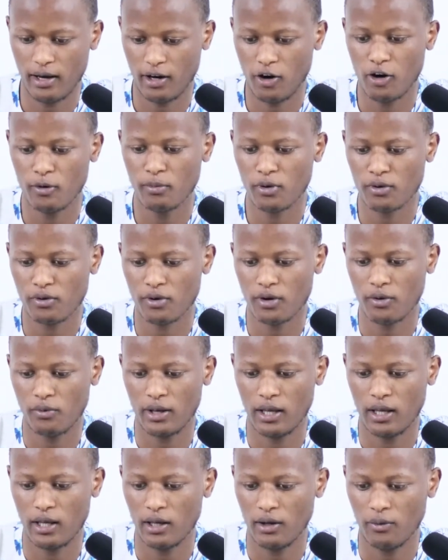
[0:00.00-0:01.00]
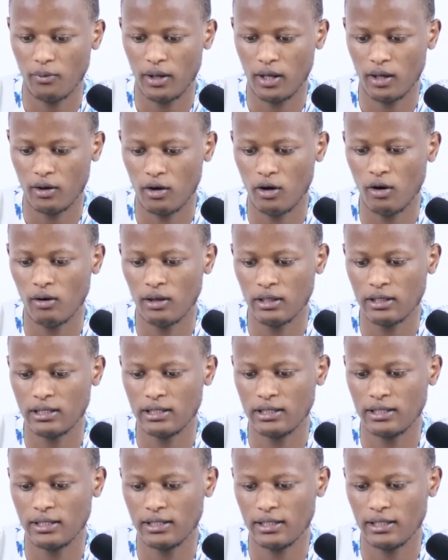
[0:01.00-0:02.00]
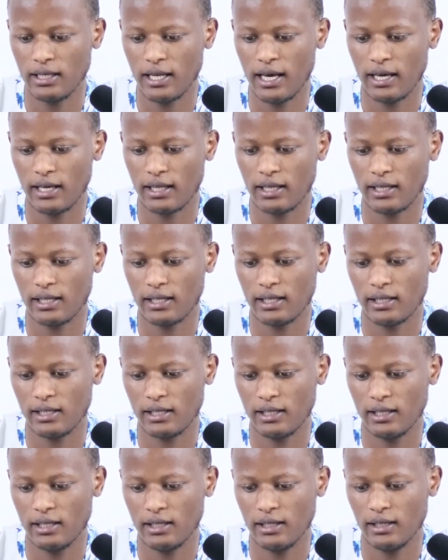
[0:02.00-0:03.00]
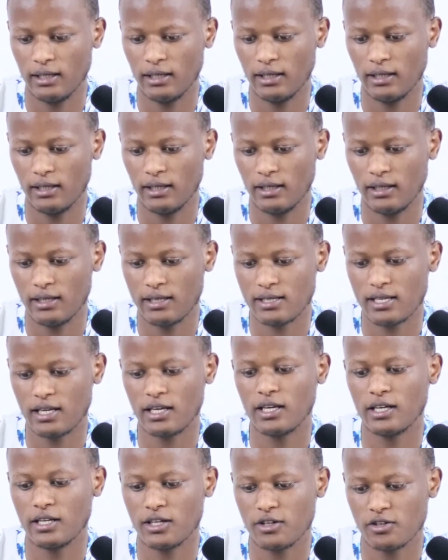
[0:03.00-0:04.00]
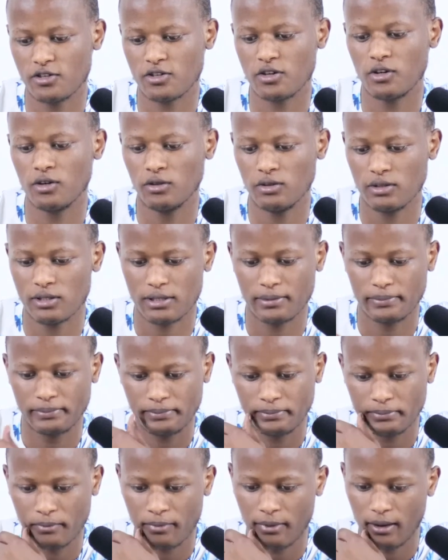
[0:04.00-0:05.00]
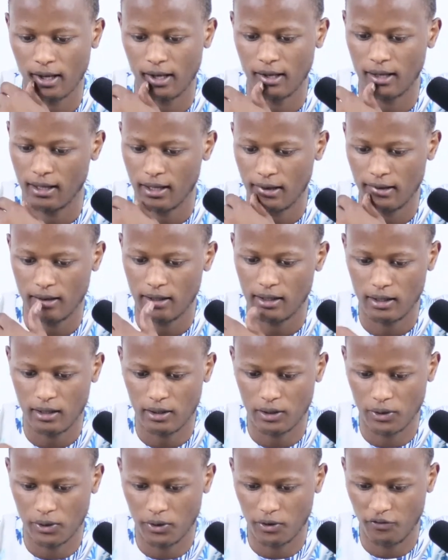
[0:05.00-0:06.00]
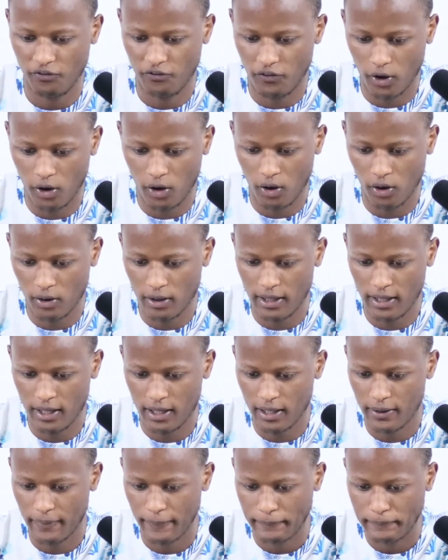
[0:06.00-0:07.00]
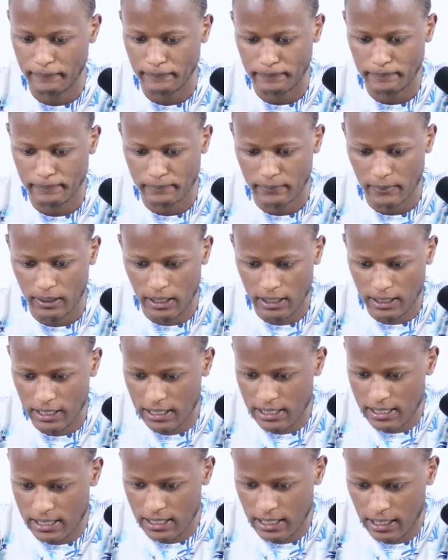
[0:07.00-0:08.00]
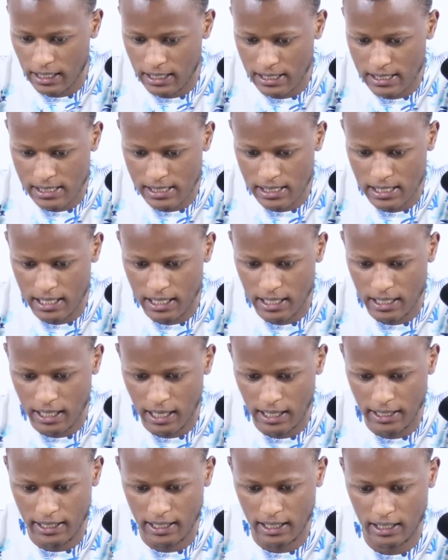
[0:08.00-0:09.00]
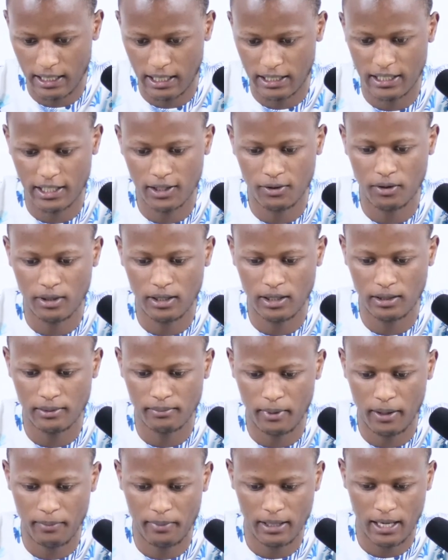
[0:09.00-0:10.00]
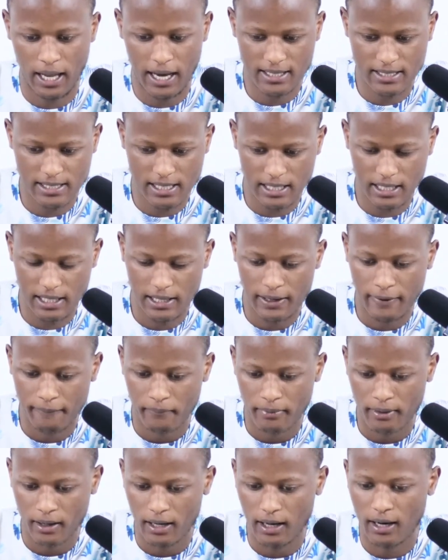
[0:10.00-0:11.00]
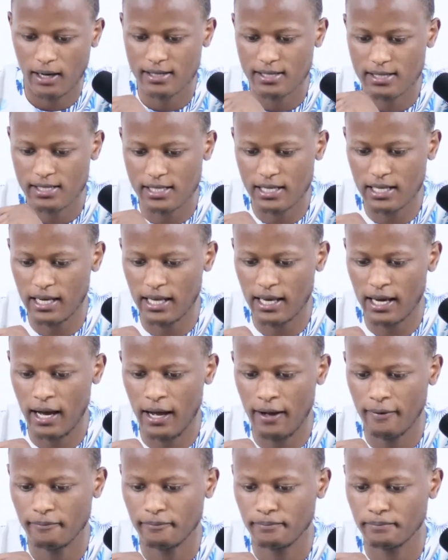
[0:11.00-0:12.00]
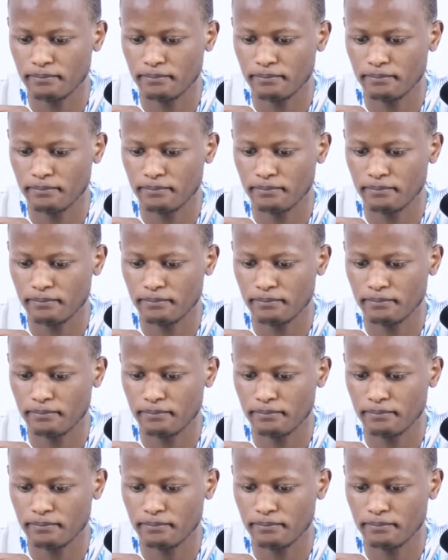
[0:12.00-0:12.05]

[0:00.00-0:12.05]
Commonly we call it like secondary schools. For there is the other category, maybe lastly, senior